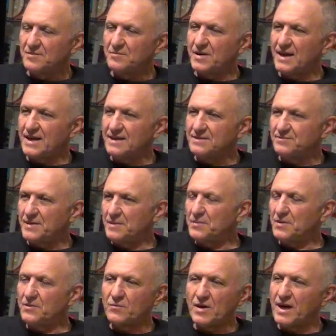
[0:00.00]
by
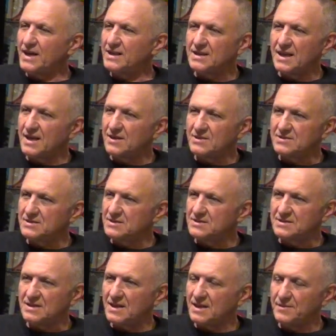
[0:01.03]
people writing letters
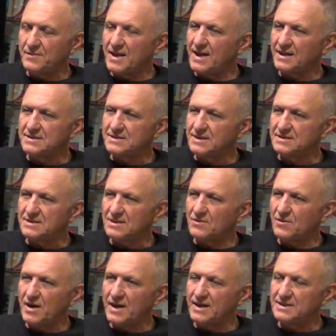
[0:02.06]
and sending magazines and
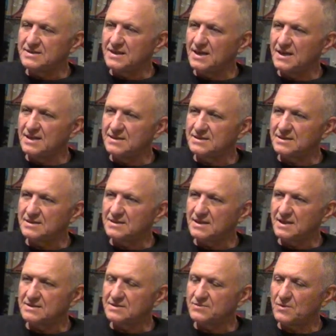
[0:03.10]
writing zines. That's
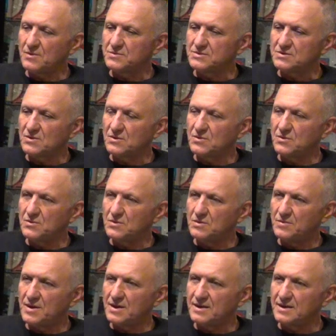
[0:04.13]
what was so cool
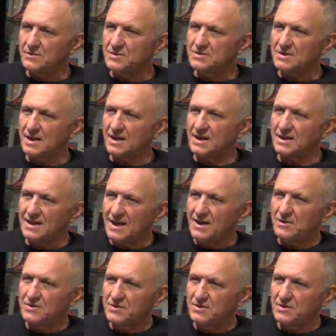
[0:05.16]
about it. It was like
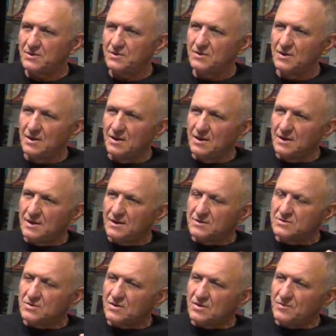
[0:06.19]
allowed to
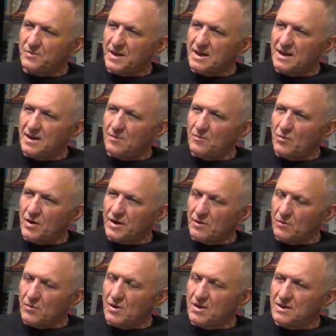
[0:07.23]
sort of become what
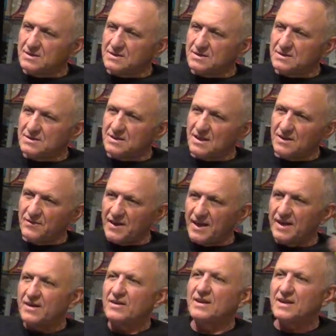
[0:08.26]
it was instead of
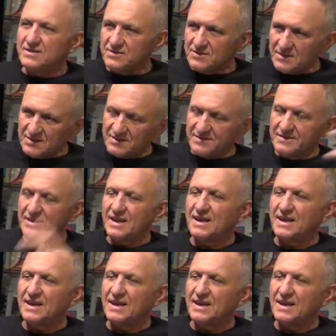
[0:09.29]
the internet just